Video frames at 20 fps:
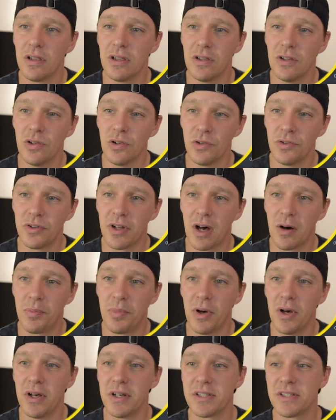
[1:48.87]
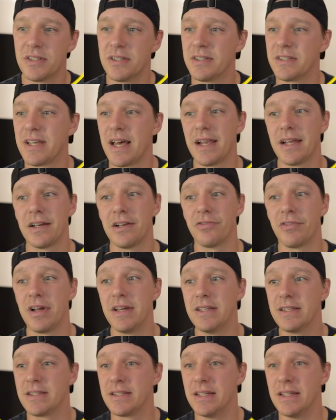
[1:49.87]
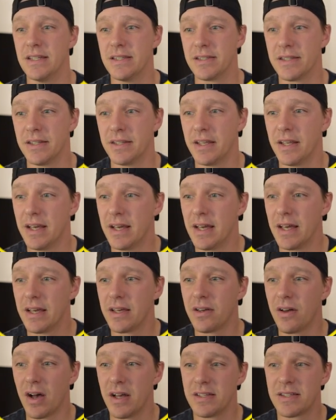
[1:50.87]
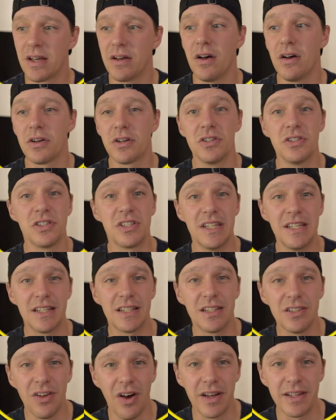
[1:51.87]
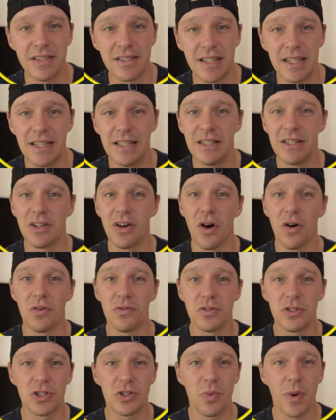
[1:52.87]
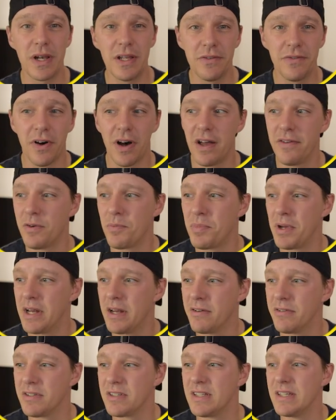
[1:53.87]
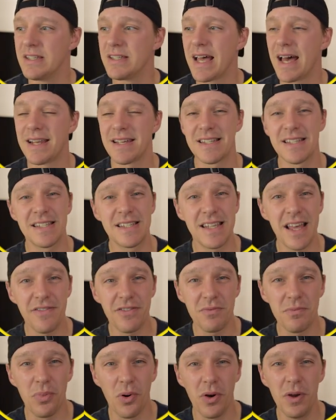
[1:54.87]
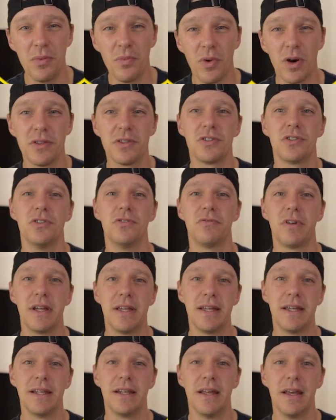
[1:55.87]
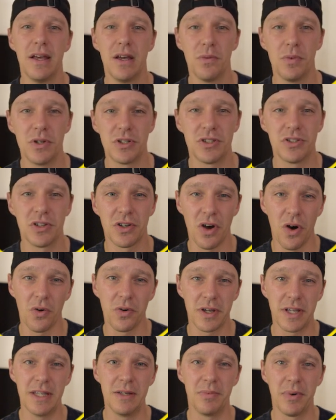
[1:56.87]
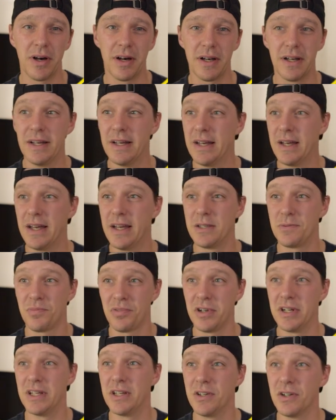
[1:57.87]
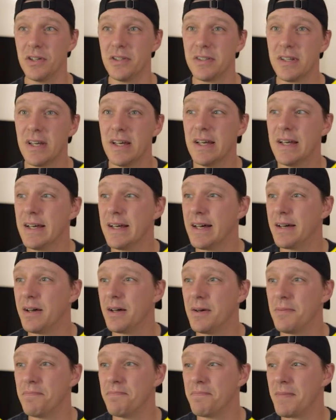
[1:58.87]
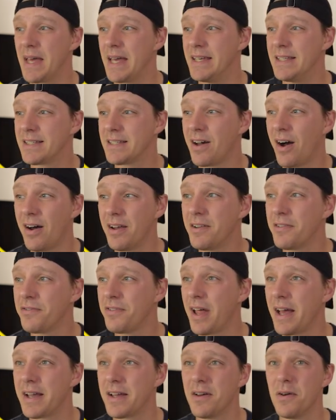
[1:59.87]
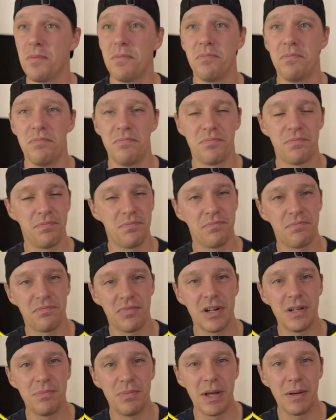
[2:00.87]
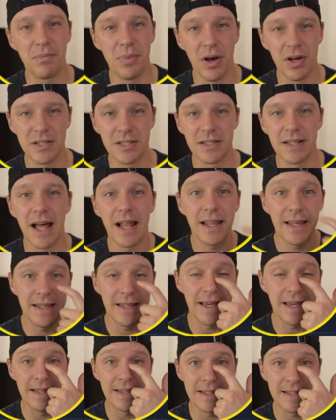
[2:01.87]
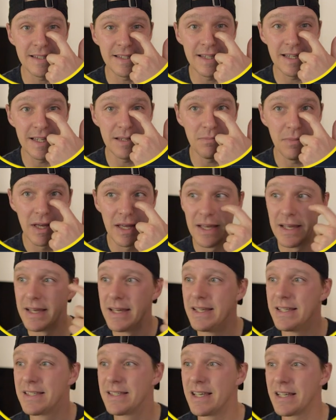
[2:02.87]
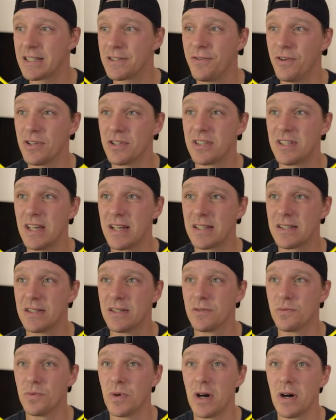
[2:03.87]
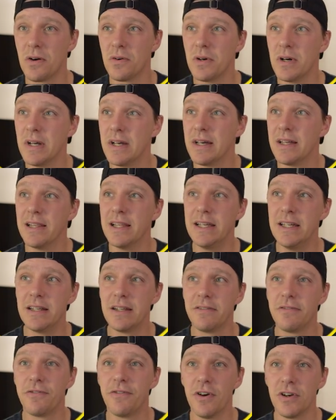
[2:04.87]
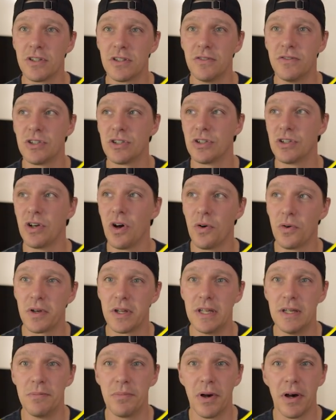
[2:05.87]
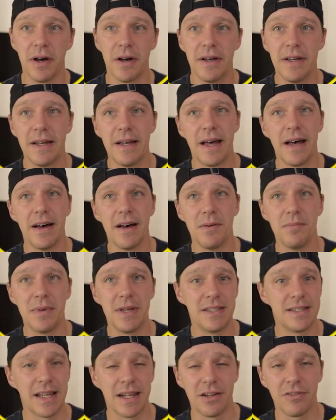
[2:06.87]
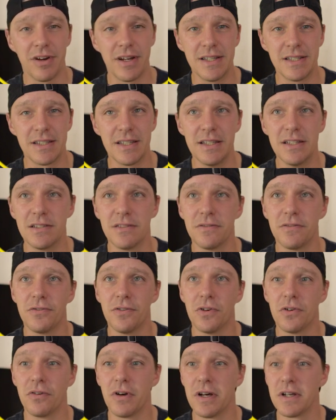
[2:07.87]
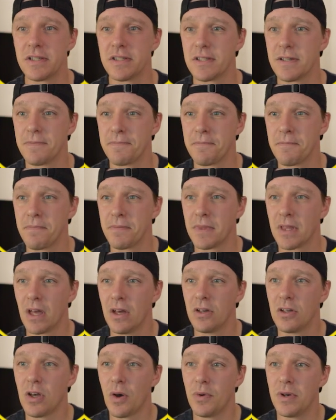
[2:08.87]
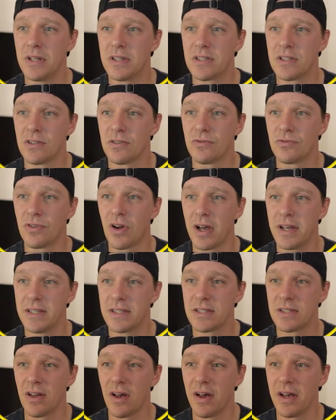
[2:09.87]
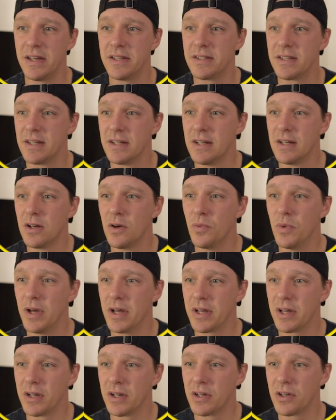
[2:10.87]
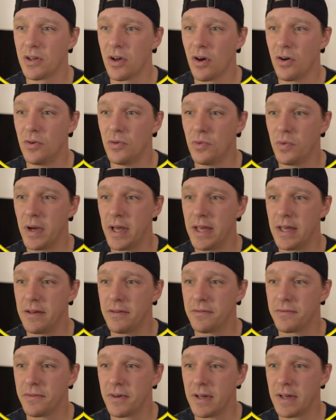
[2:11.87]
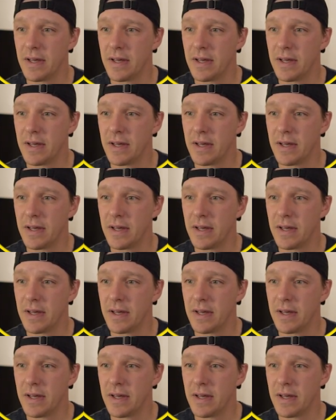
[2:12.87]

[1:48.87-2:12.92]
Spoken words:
Lundal Persons had a great season. Guys conceded 19 goals, 25 appearances, had a 7.12 rating, which as a goalkeeper is pretty good. He's kind of like a pretty big personality the team. He's 6'6" as well, leading first division goalkeeper. He's had a great season for us. Going into the right side, we're going to go with